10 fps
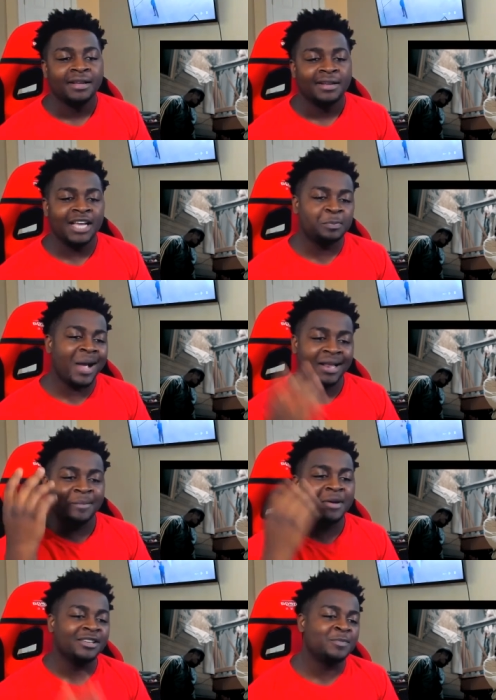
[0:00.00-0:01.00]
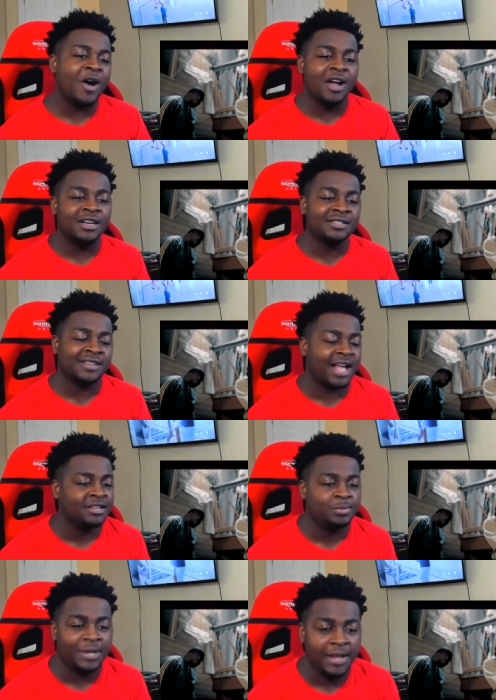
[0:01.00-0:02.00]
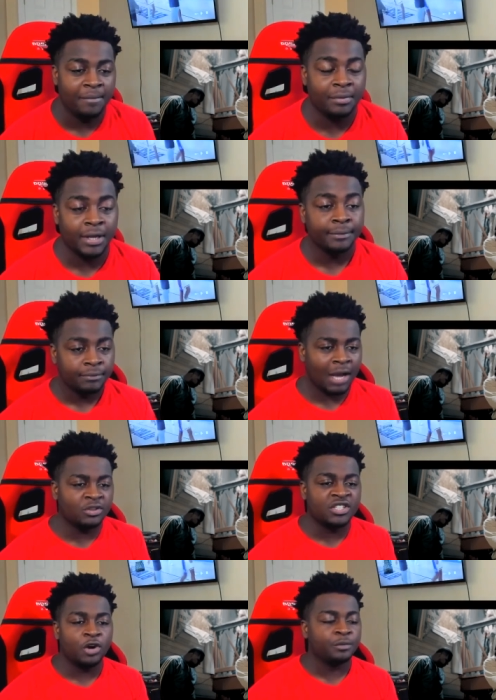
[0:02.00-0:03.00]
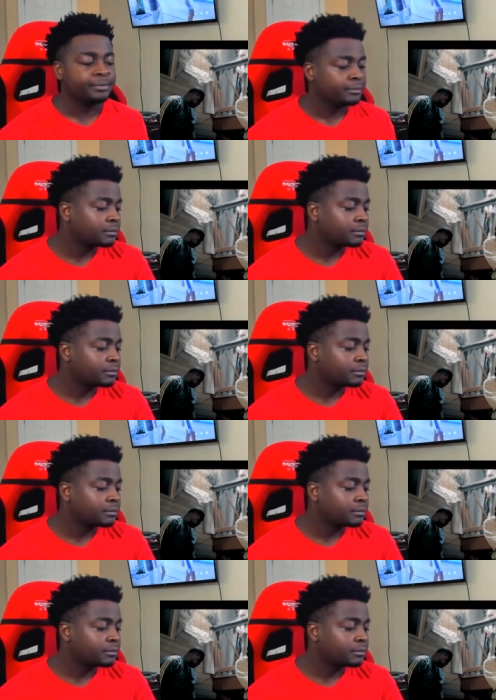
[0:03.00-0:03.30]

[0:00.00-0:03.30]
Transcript: That's probably the best bar in this. Not just playing, but that was dope.